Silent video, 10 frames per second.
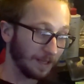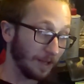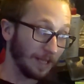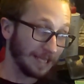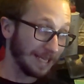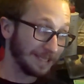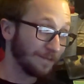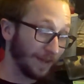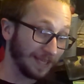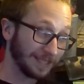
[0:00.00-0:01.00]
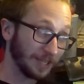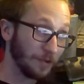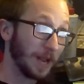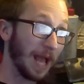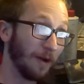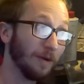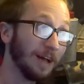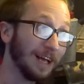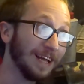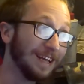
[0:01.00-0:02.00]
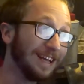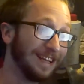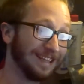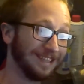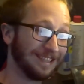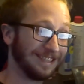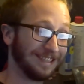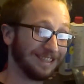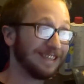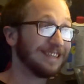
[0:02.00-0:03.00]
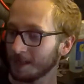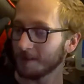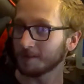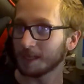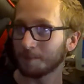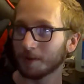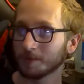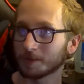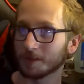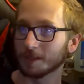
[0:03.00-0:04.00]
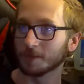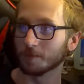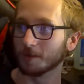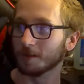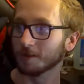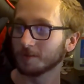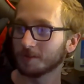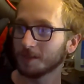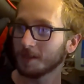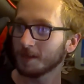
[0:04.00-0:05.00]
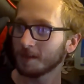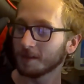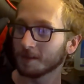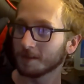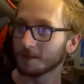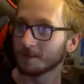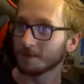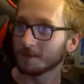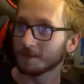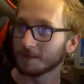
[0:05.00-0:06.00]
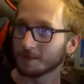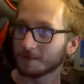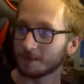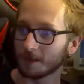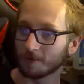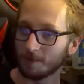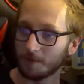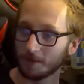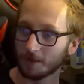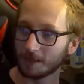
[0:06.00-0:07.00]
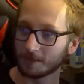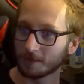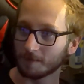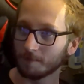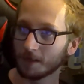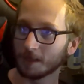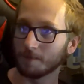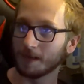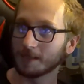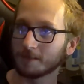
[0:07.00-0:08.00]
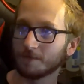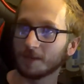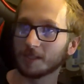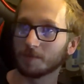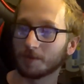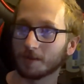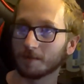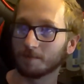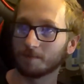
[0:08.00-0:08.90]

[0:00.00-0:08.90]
Is it phasing you now? What the hell is that poster on his wall? Did you see that? It's like a creepy last looking Marilyn Manson face with a